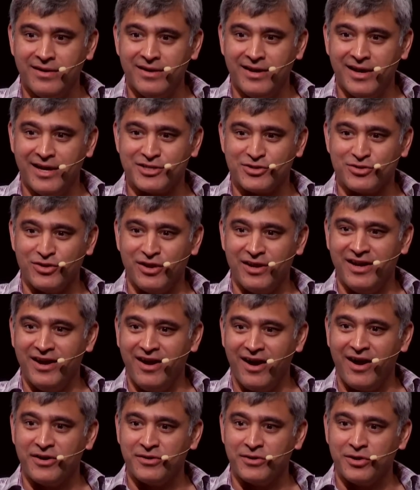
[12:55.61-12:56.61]
It's really
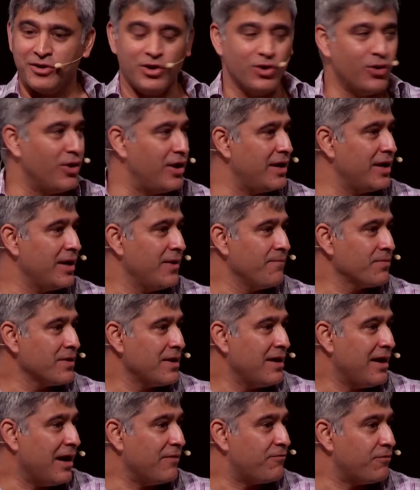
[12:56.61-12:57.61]
hard to do it.
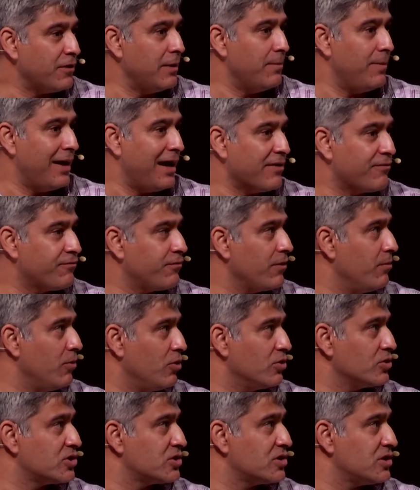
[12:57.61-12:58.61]
I feel bad for
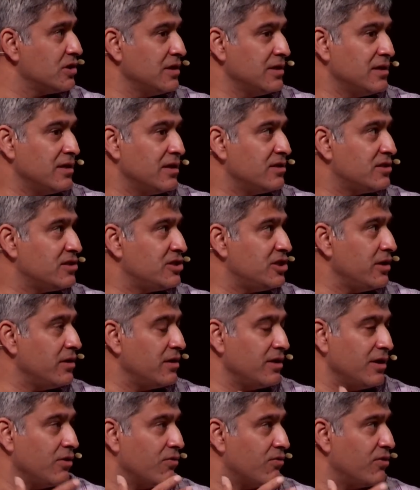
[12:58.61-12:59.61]
most
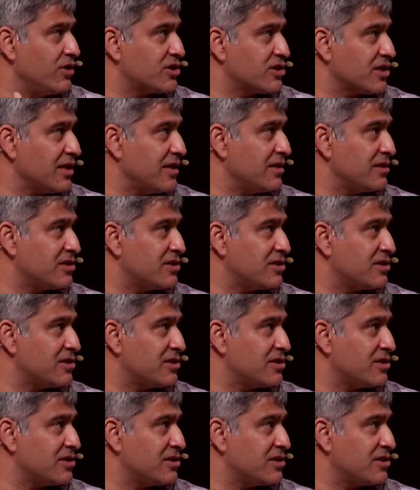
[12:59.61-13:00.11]
risk and